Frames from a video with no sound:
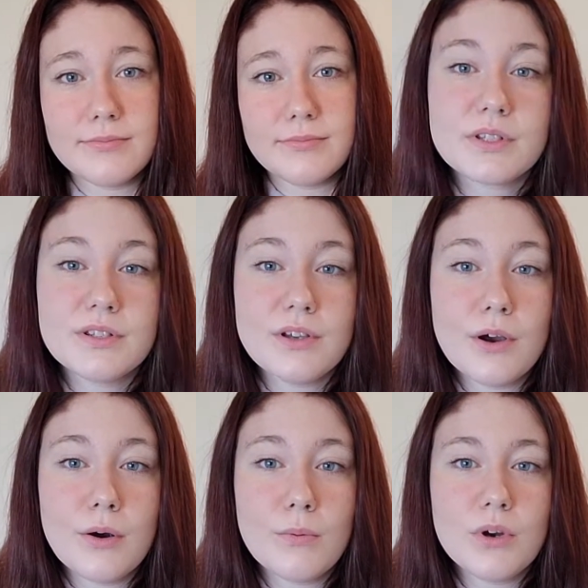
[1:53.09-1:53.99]

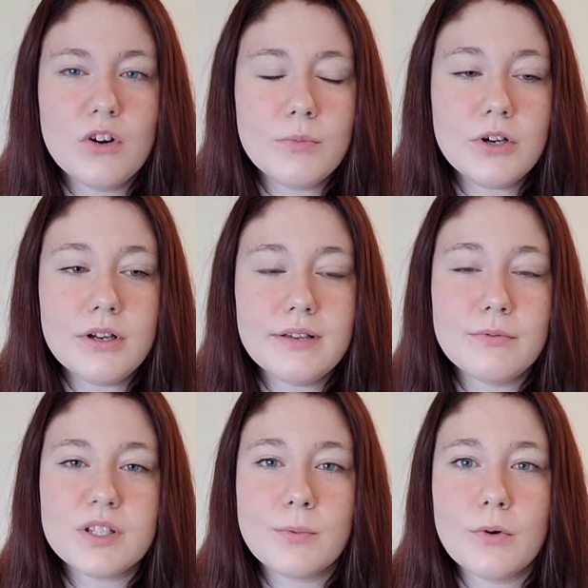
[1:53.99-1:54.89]
So Wilmer
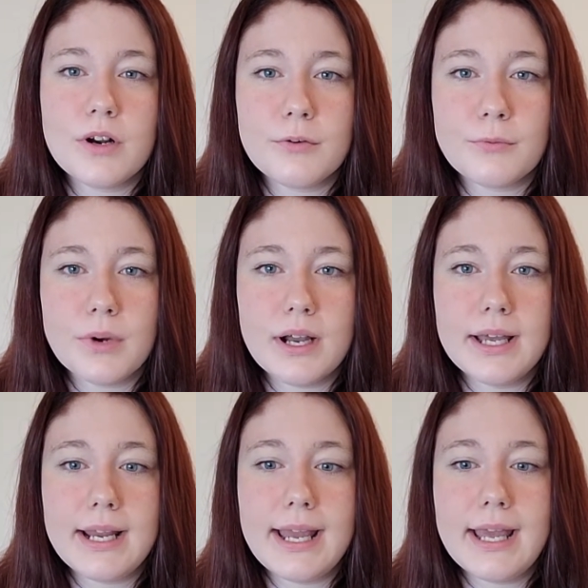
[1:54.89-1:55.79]
was born a
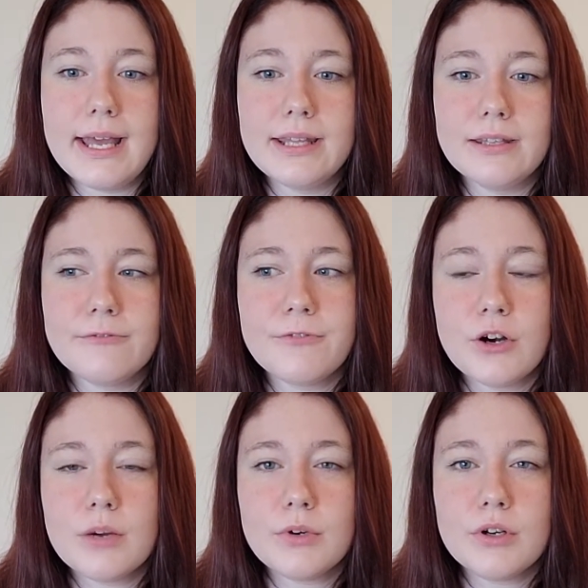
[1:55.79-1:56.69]
runt, and the
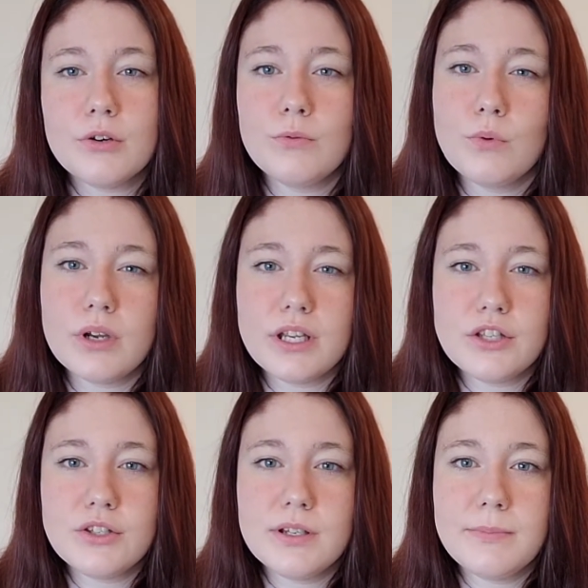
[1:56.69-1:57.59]
farmer wanted
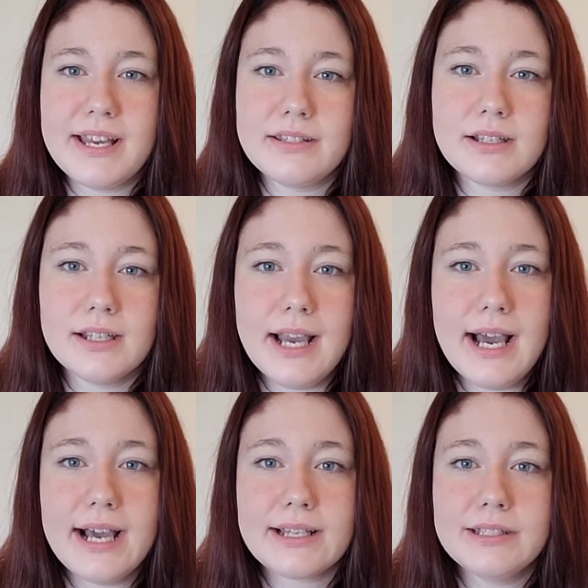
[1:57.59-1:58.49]
to basically
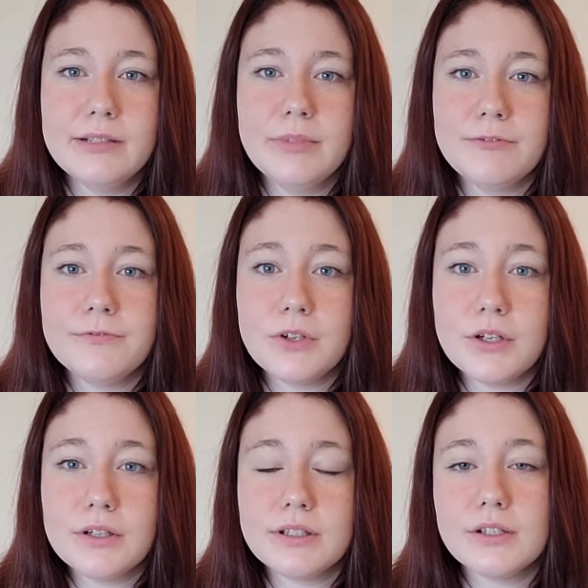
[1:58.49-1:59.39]
axe him, but
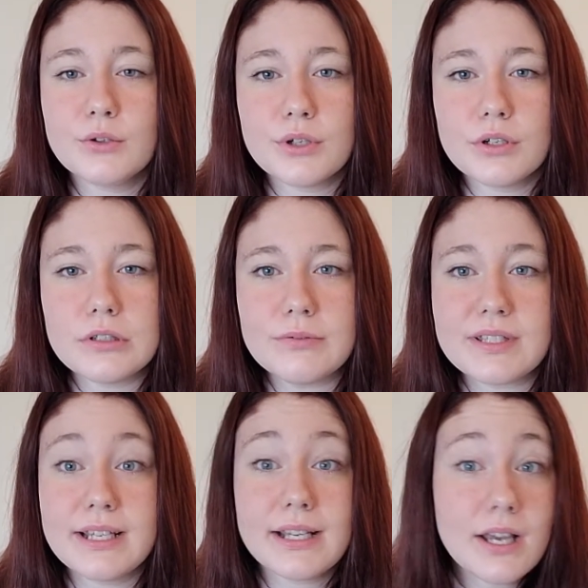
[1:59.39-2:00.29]
Fern, the little girl, was like,